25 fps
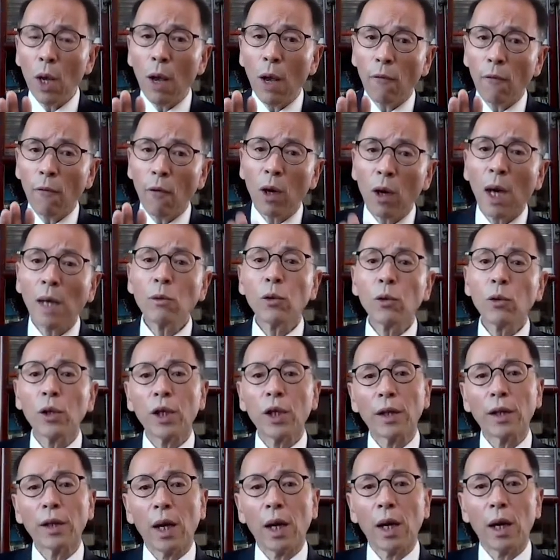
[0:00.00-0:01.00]
so
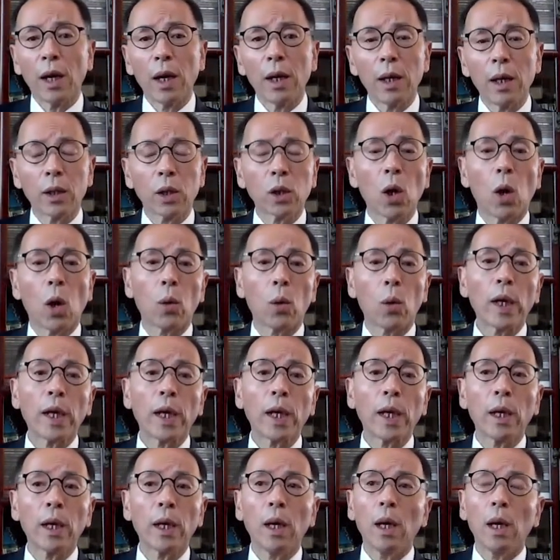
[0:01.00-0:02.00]
for a country that
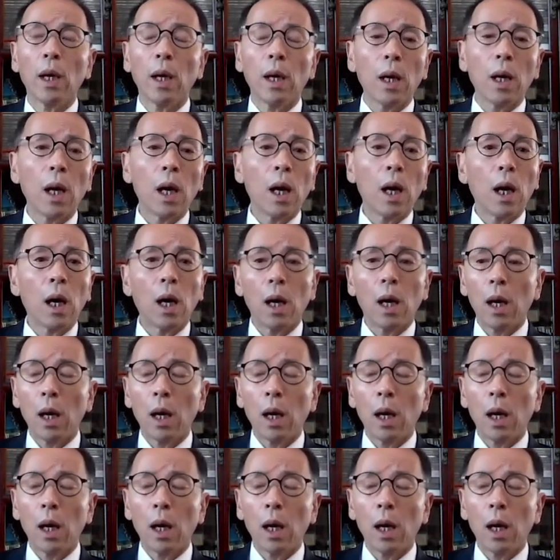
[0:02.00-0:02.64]
is already